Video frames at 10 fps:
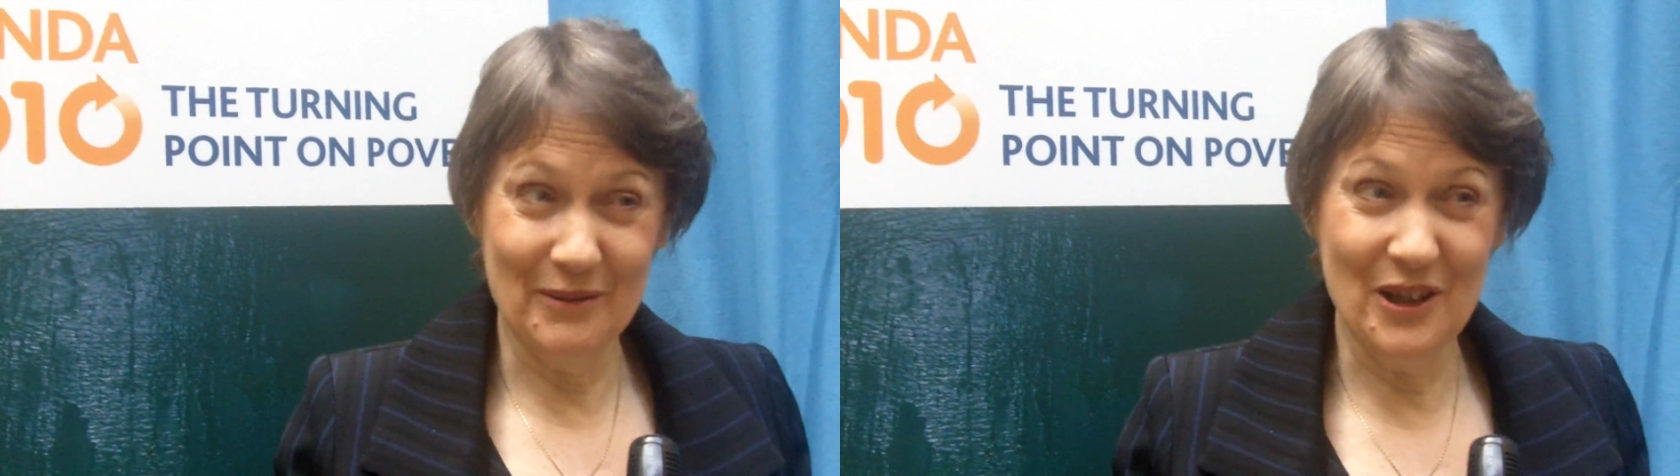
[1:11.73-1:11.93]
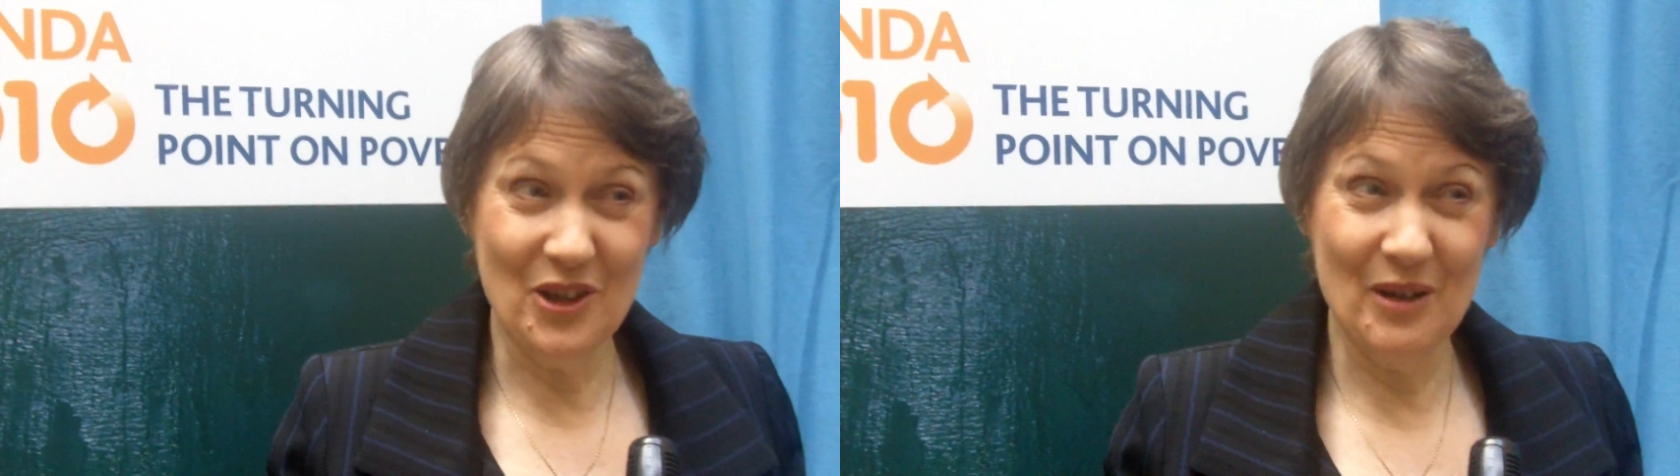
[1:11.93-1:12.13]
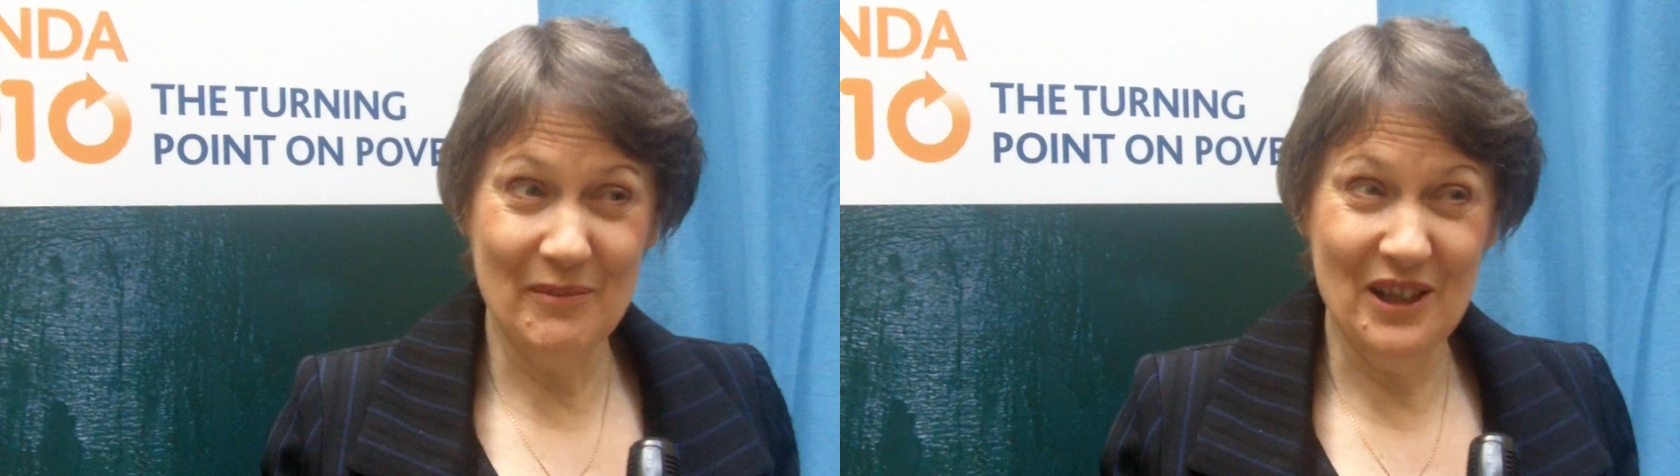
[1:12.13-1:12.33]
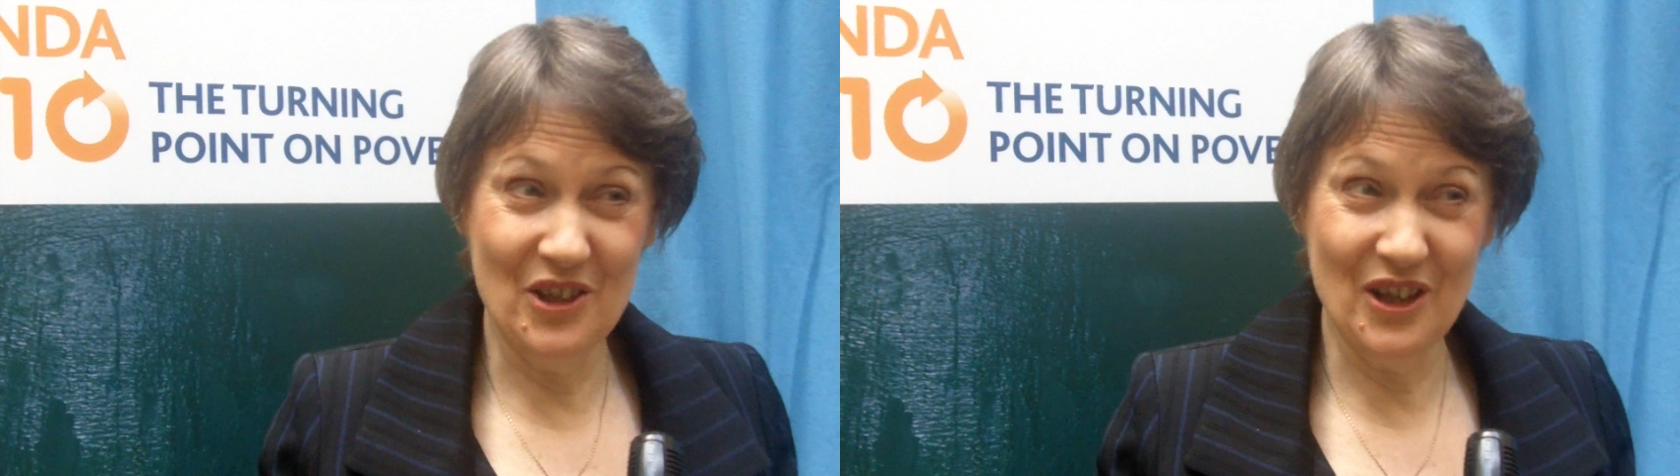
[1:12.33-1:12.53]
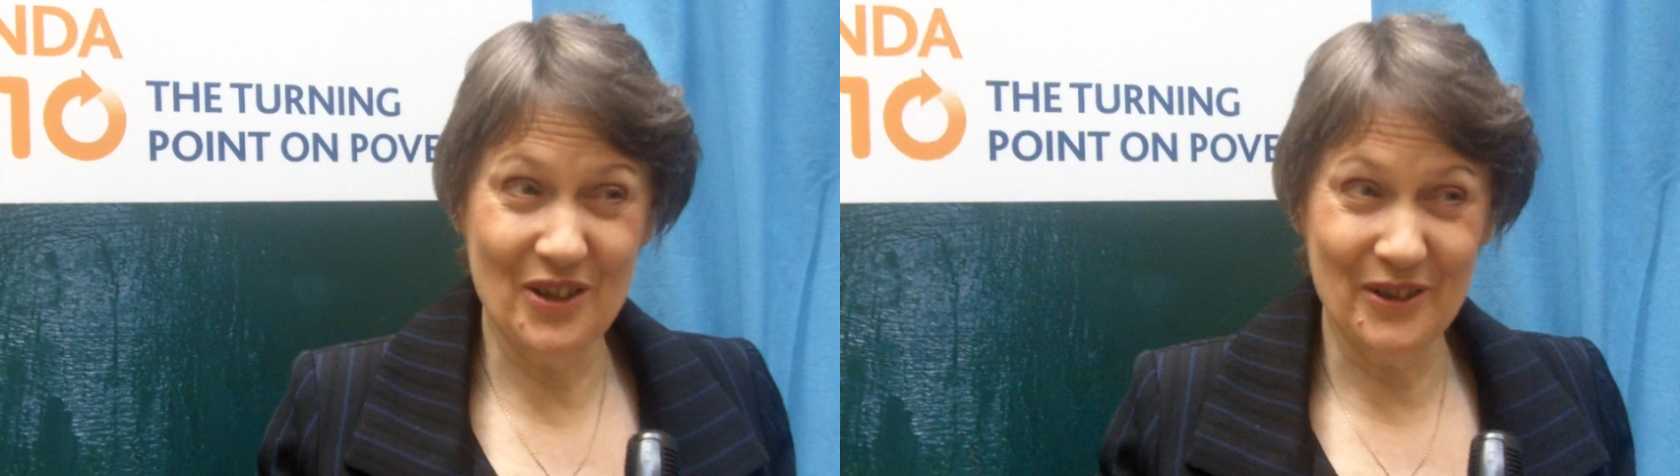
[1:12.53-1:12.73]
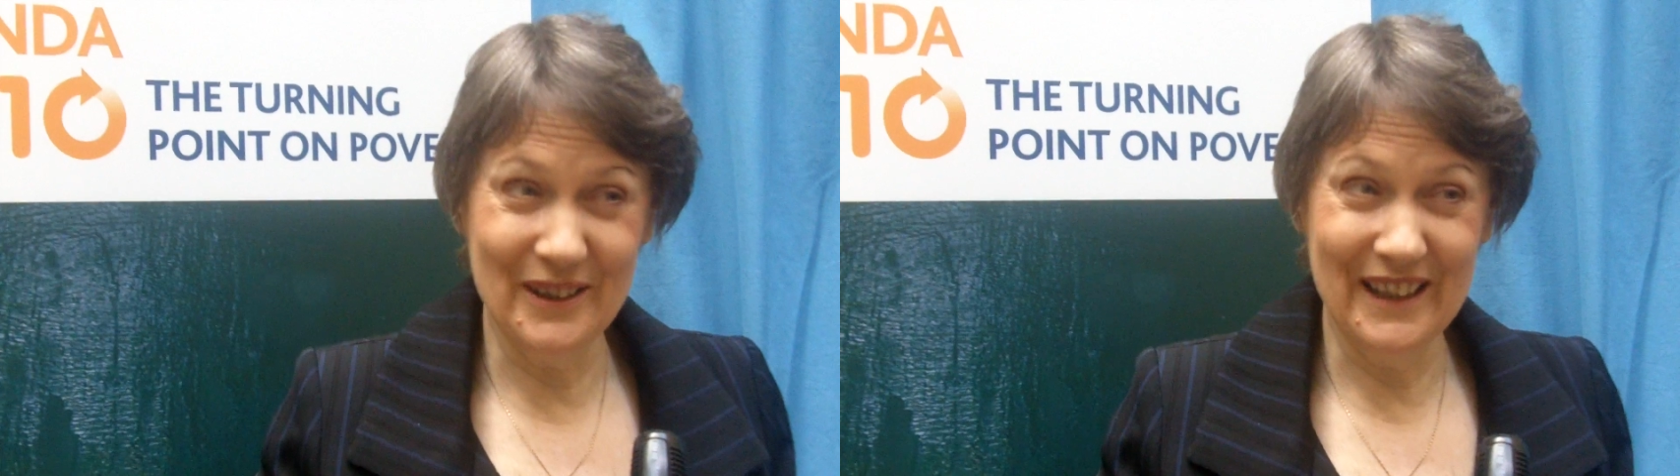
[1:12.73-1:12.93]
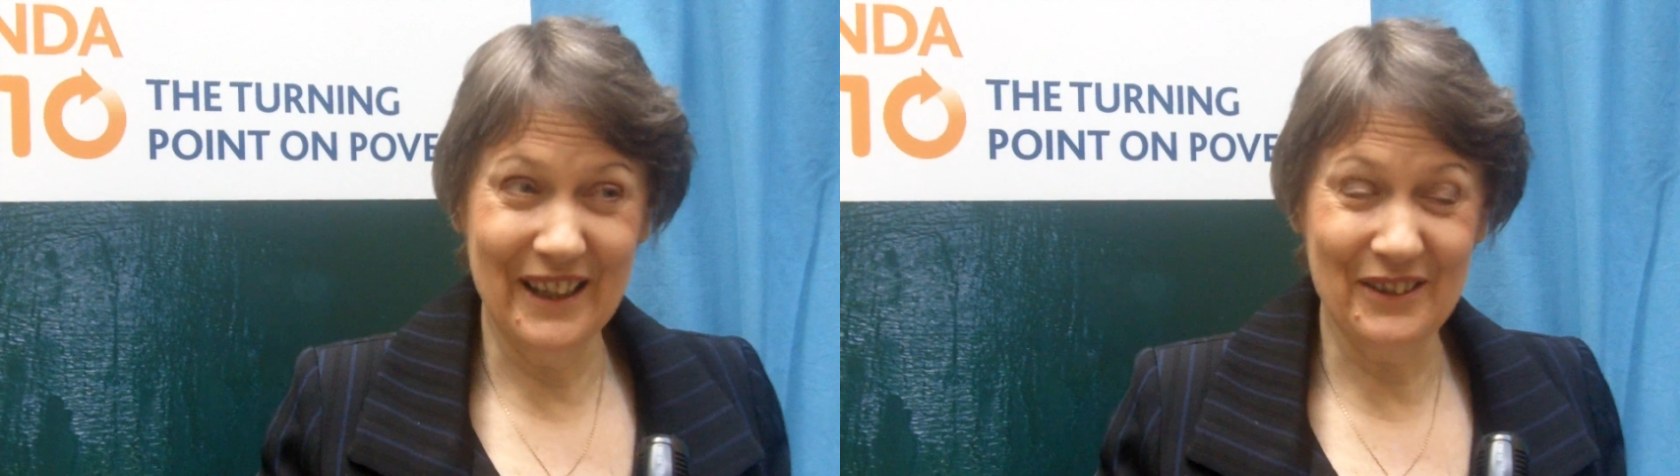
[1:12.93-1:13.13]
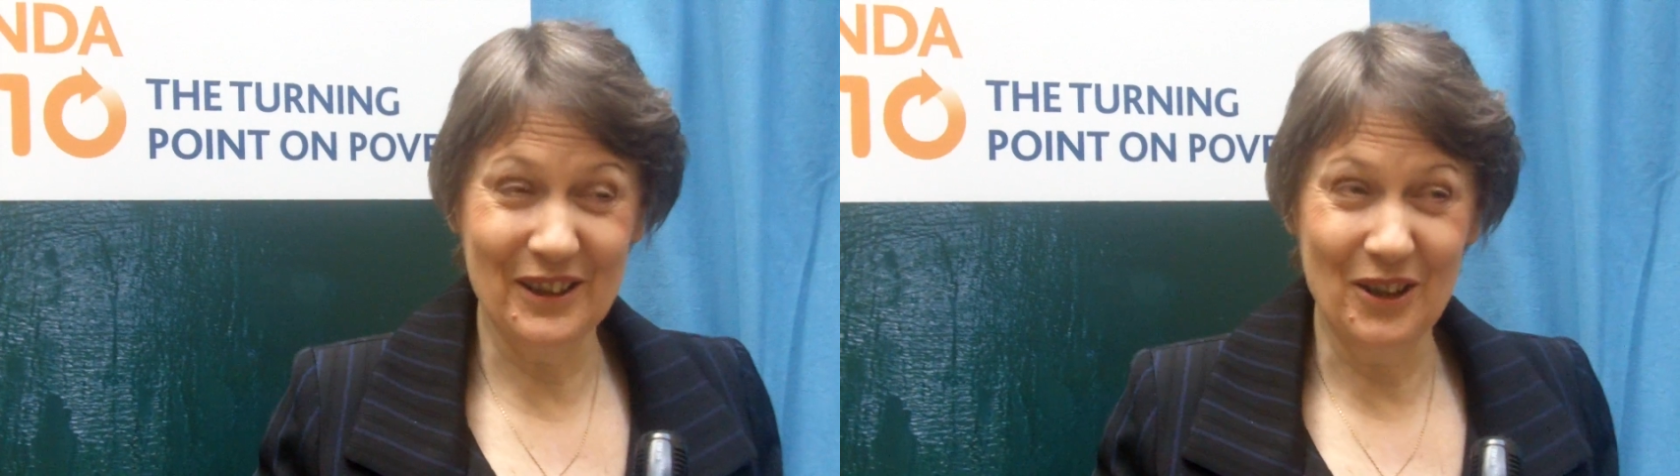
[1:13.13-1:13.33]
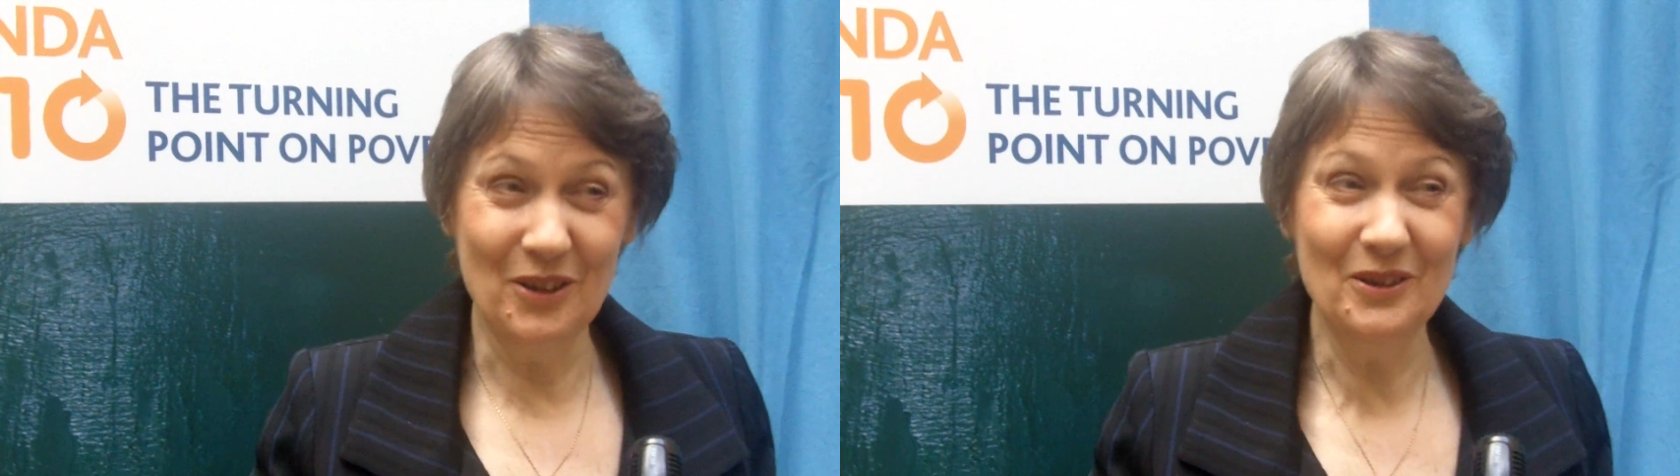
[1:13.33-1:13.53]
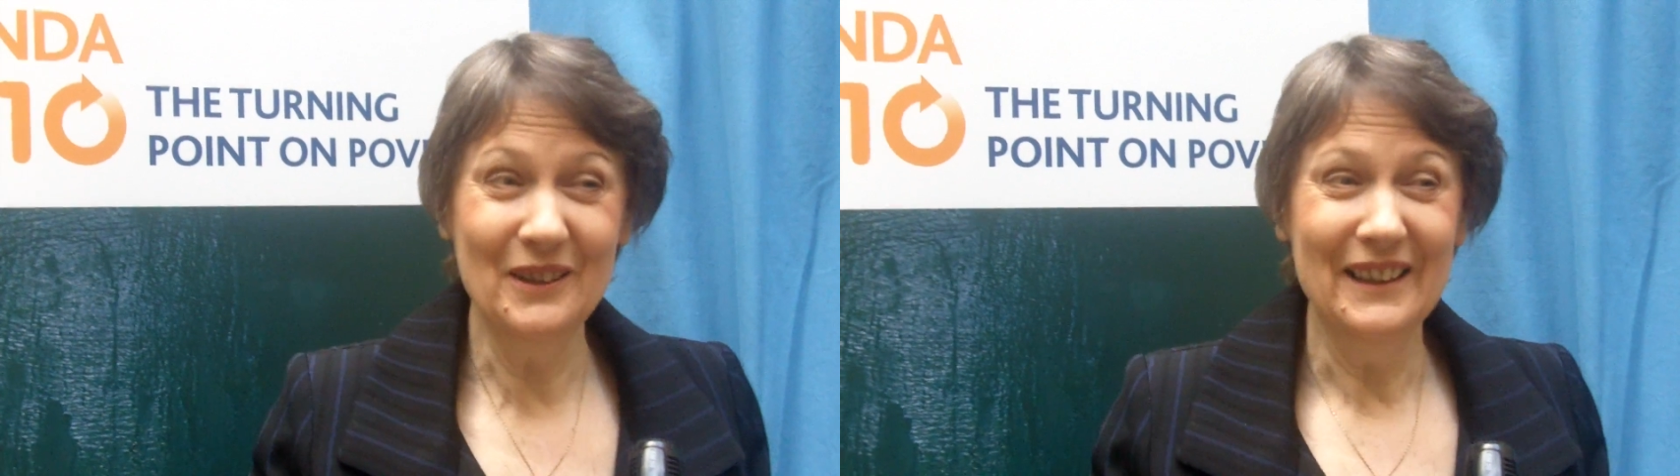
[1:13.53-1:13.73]
reach MDGs or any other
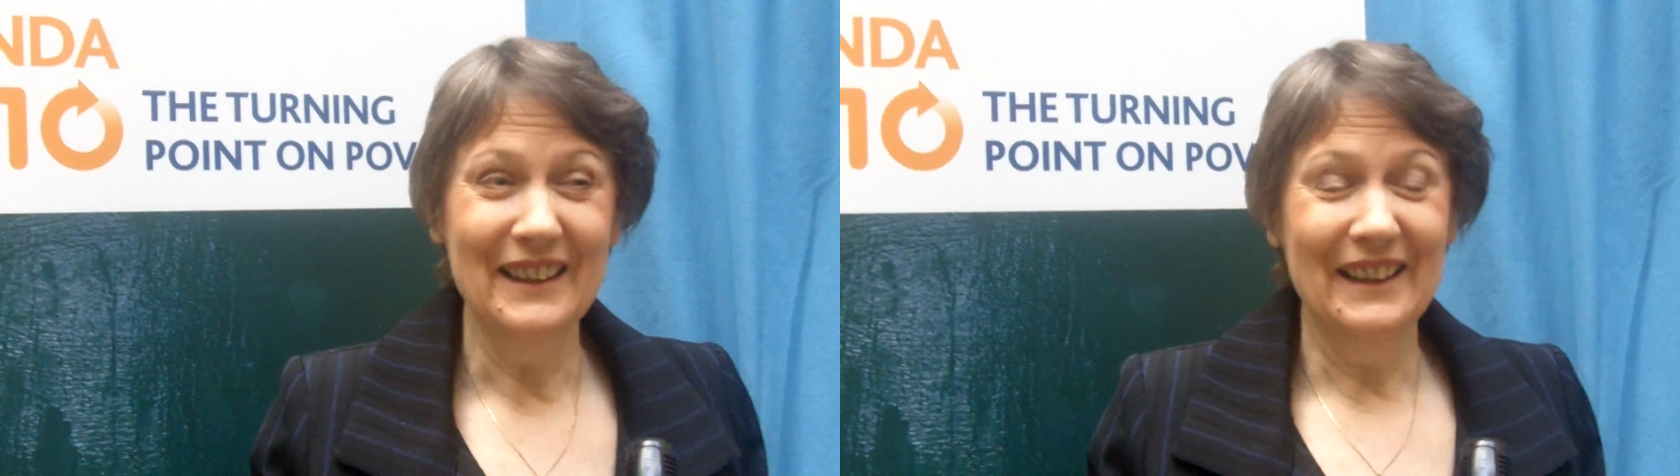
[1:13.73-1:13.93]
goal.